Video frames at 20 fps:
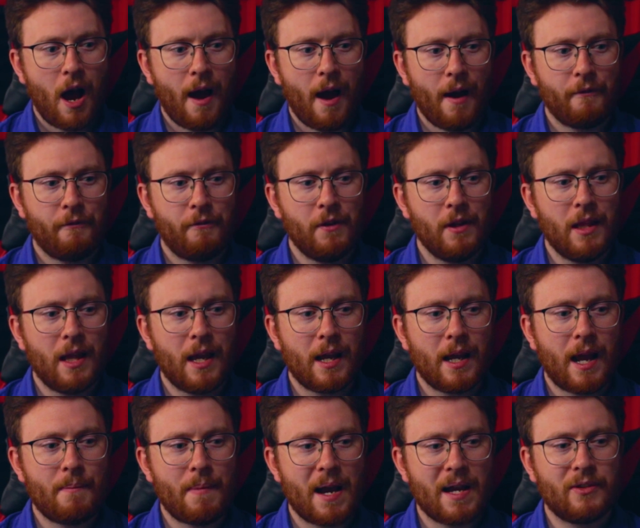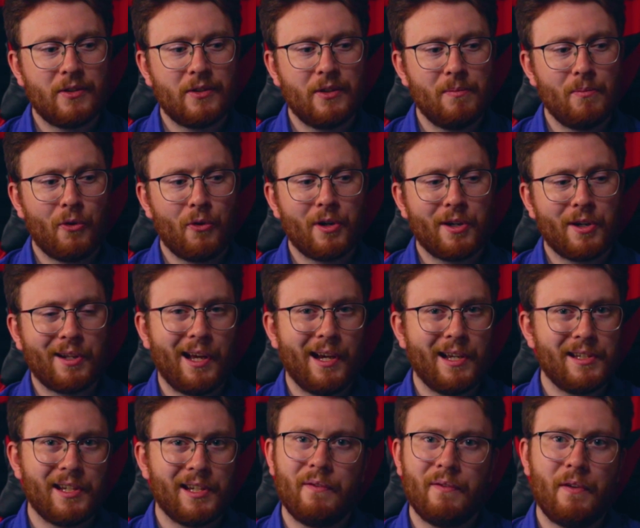I feel like I'm actually more
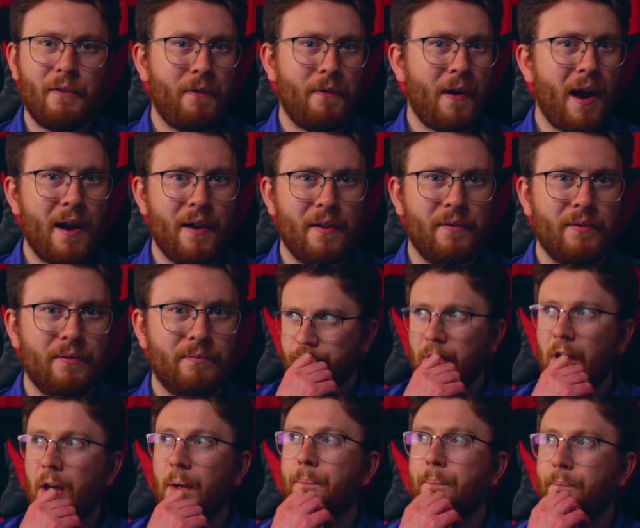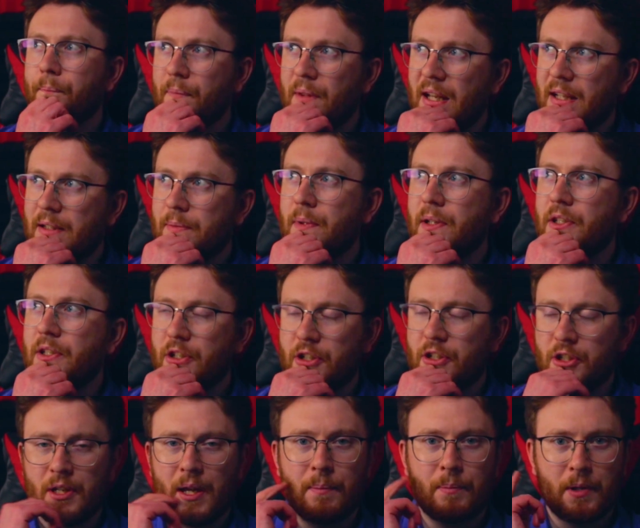inclined to give it 5. Yep, that's my
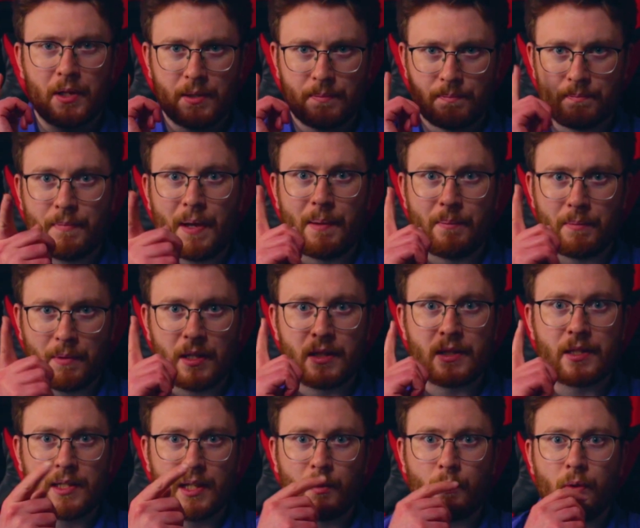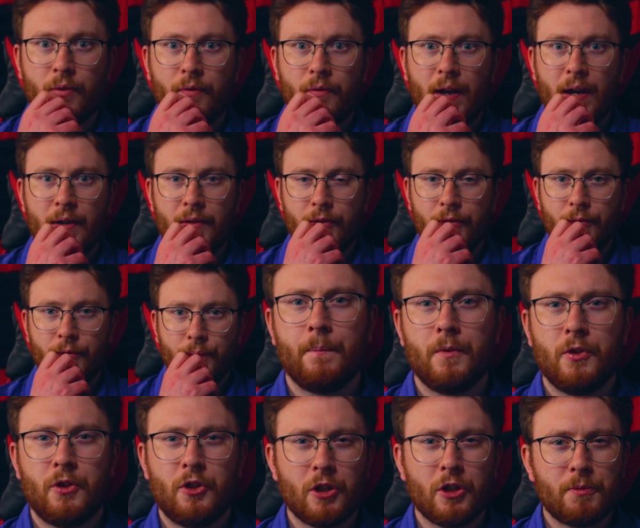decision. I'm gonna stick with 5.
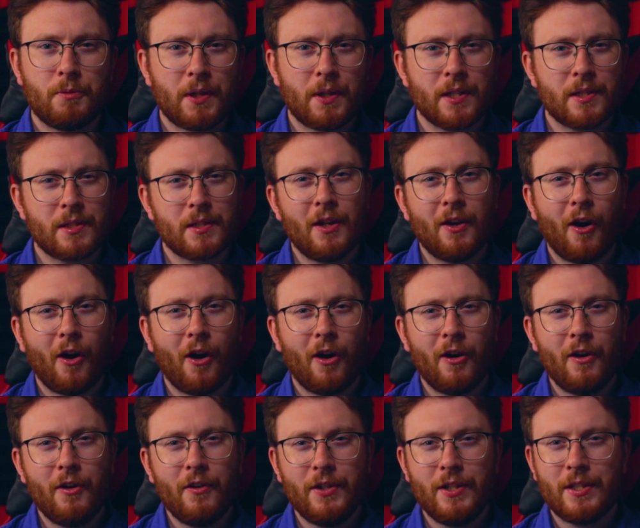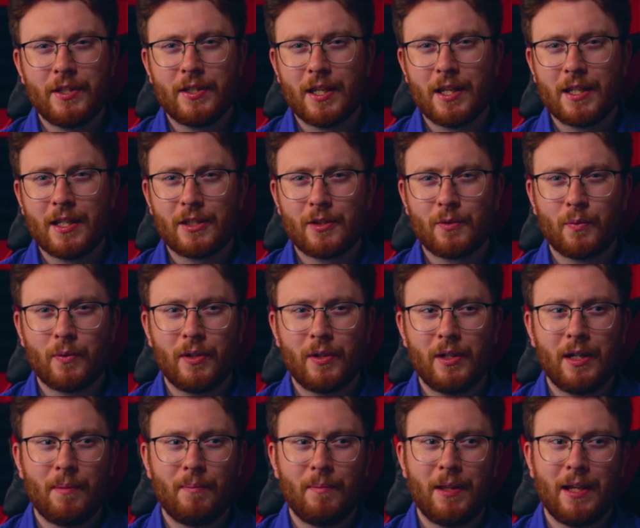Just because there are these things
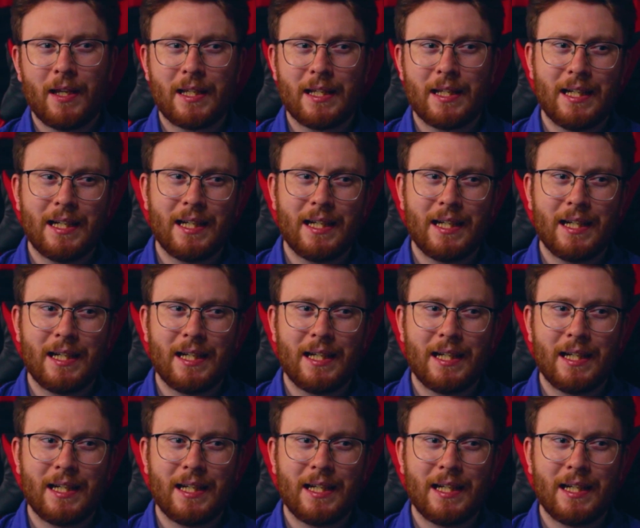where I'm like,